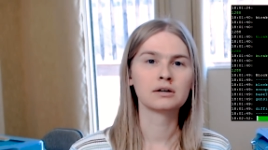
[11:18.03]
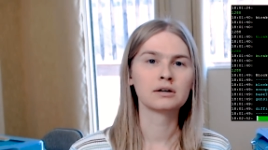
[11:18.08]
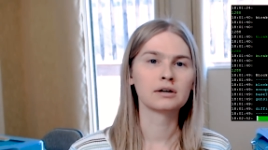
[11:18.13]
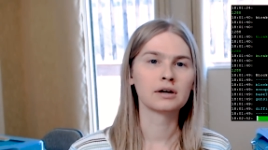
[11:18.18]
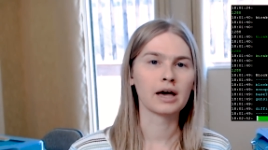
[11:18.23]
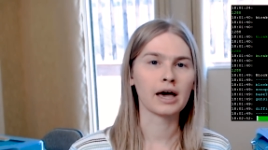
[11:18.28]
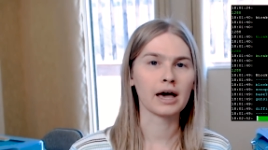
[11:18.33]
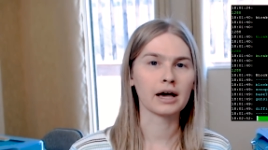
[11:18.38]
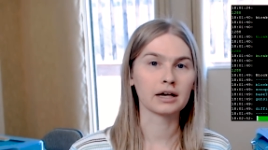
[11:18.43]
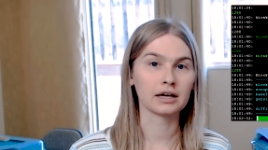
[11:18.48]

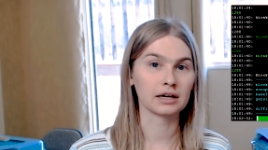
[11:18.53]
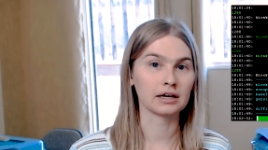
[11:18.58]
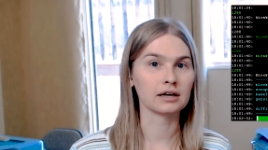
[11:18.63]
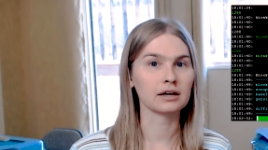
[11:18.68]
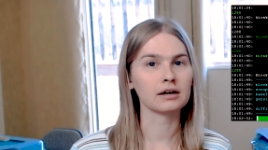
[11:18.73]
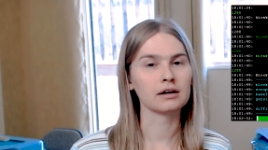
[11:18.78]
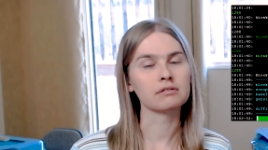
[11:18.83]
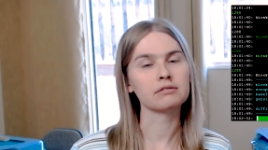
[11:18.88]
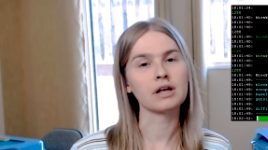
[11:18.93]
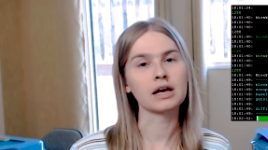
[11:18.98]

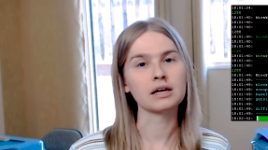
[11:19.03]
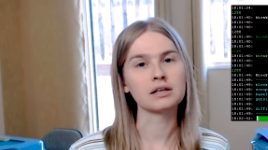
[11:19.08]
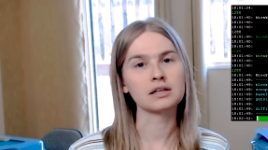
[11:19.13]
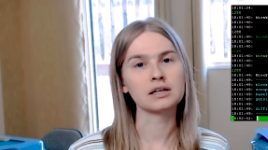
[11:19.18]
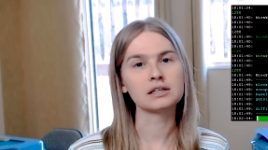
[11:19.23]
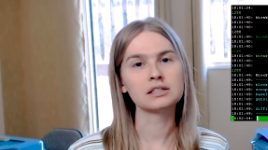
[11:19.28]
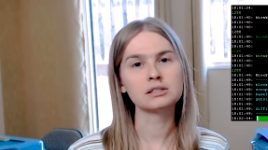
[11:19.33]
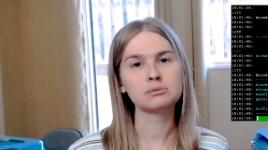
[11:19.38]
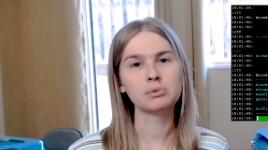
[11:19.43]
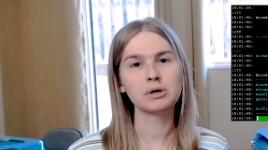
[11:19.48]
hacky like
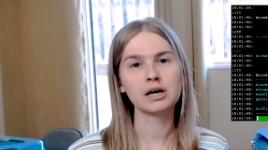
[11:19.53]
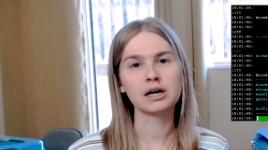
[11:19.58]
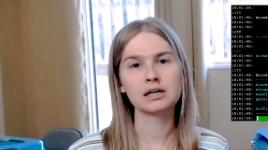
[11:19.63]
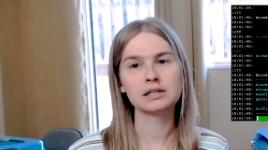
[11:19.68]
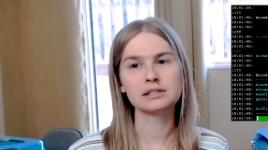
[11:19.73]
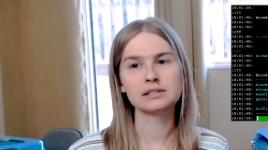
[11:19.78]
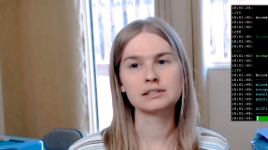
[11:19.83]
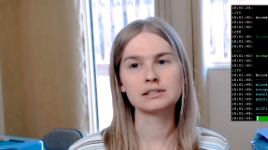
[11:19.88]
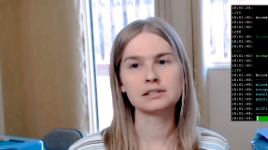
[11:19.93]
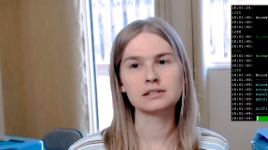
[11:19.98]
this,
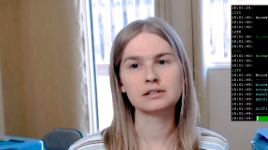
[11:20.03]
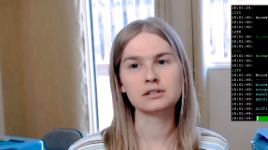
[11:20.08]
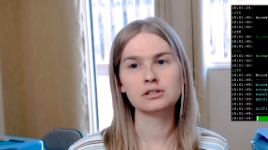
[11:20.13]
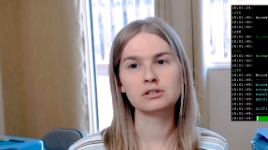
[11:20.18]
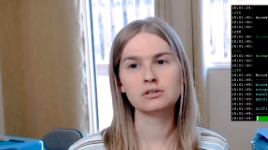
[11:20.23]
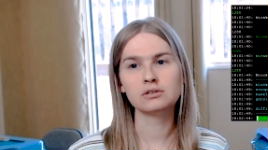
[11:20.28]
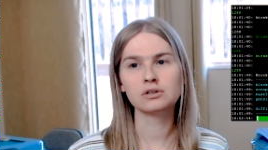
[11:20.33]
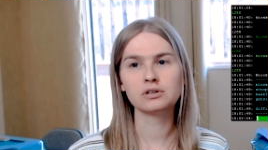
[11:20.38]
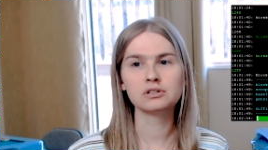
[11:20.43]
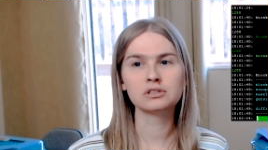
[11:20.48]
because
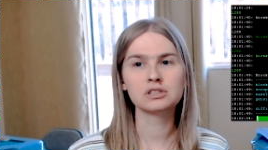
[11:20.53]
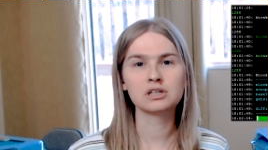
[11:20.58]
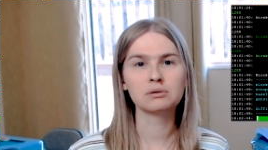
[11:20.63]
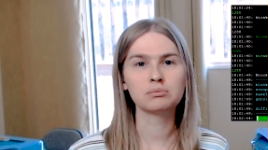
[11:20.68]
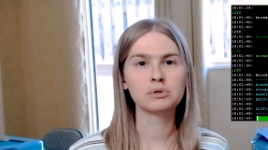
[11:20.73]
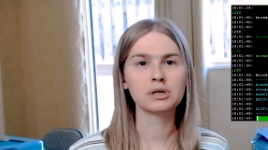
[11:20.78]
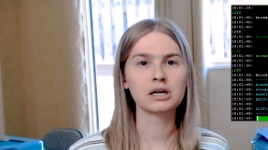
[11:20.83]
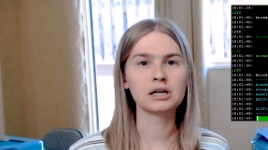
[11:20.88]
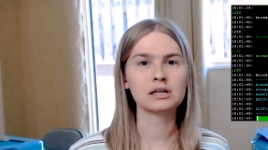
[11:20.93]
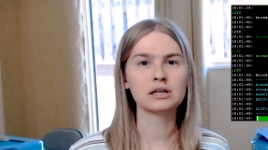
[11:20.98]
you learn
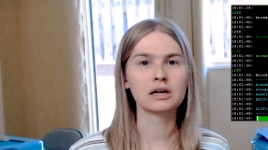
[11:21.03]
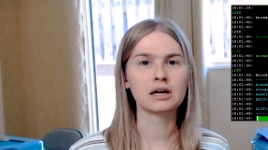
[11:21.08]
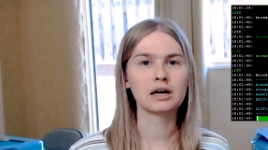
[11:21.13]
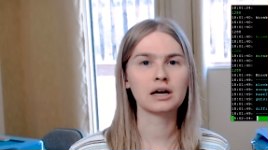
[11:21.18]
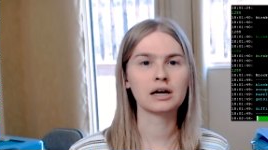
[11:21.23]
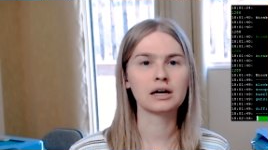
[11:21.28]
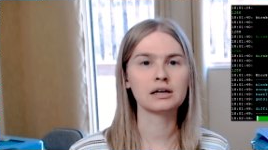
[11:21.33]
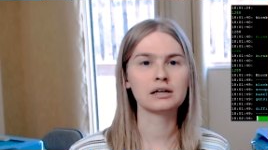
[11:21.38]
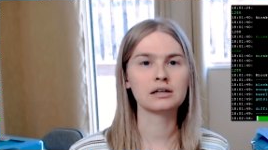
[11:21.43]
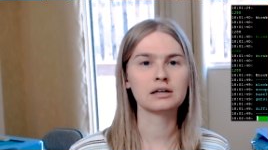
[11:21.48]
something
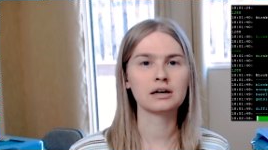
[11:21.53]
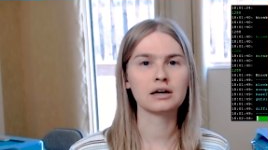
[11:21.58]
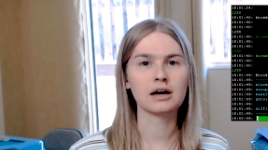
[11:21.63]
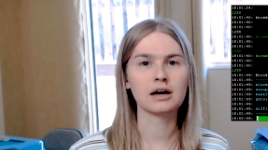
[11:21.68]
and